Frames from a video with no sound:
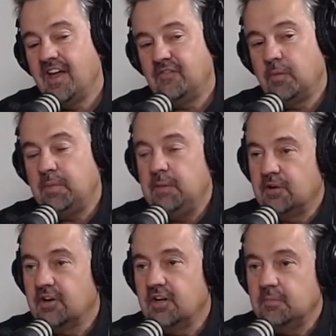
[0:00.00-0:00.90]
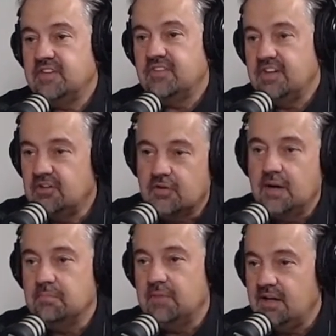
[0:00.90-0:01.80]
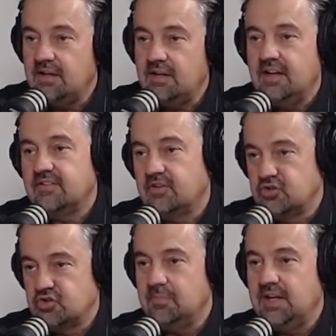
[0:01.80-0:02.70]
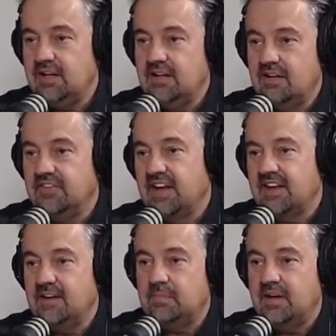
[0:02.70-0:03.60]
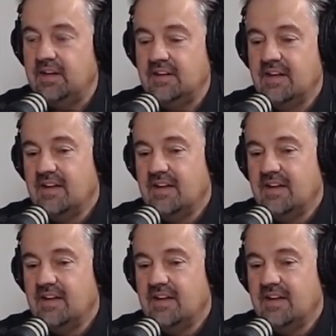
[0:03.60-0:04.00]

of our people are going to be seeing direct mail and social media on that campaign.